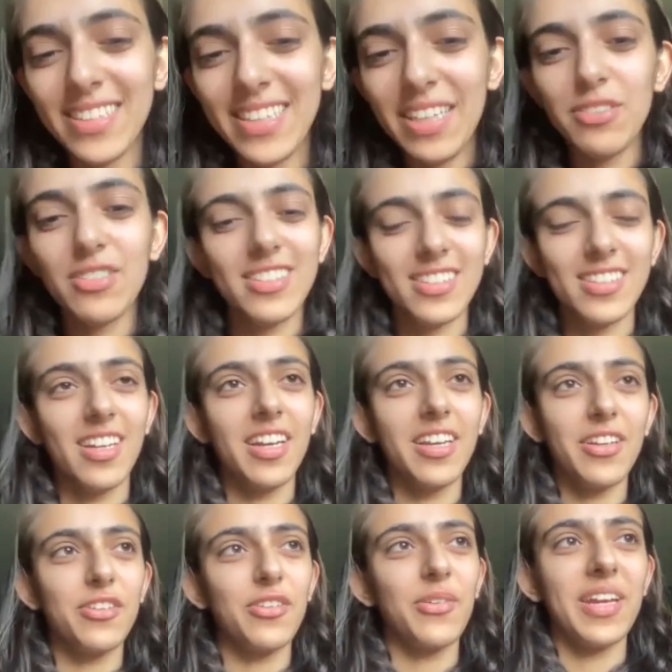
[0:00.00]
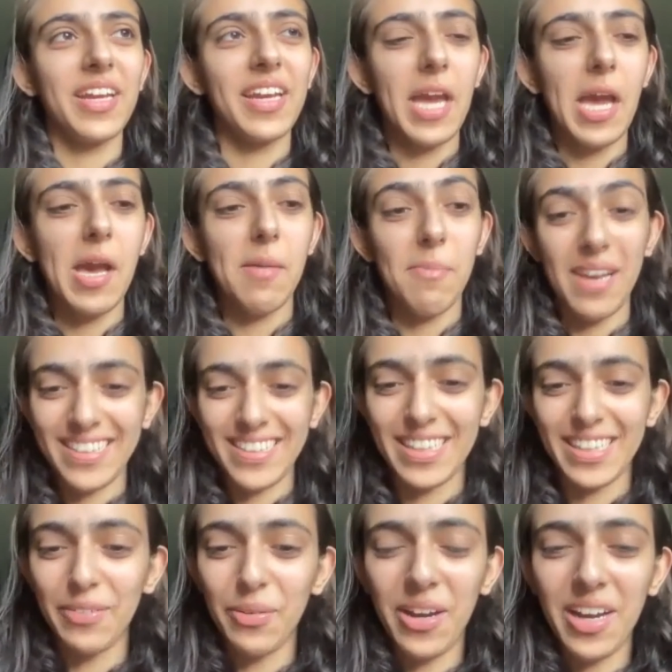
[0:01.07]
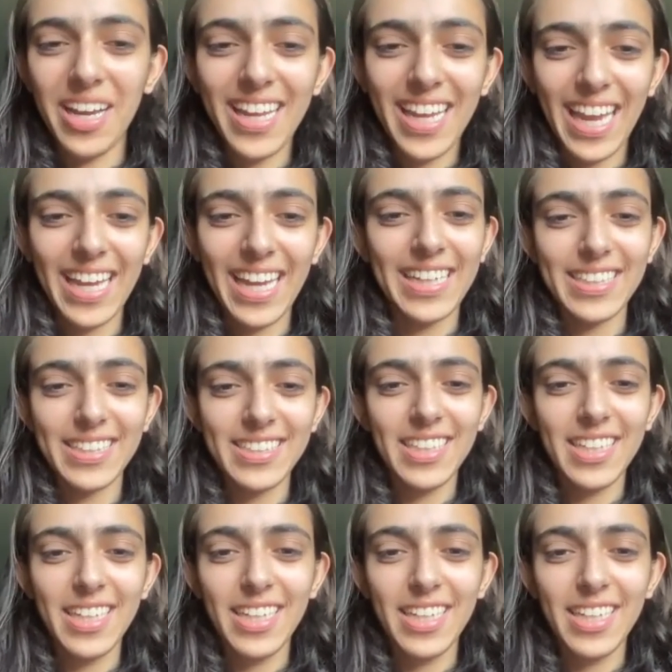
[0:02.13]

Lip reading: sounds like you're doing amazing work, and